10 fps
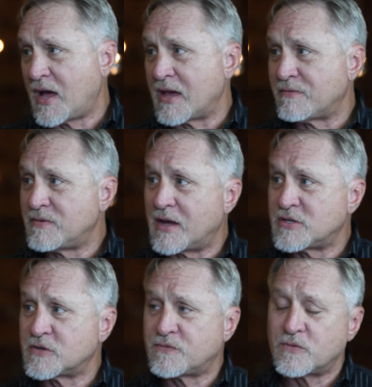life,
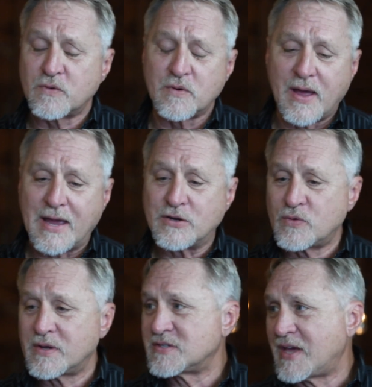not just for a
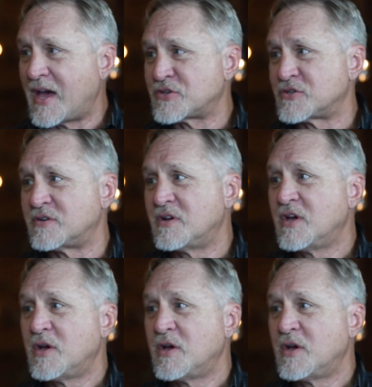transaction,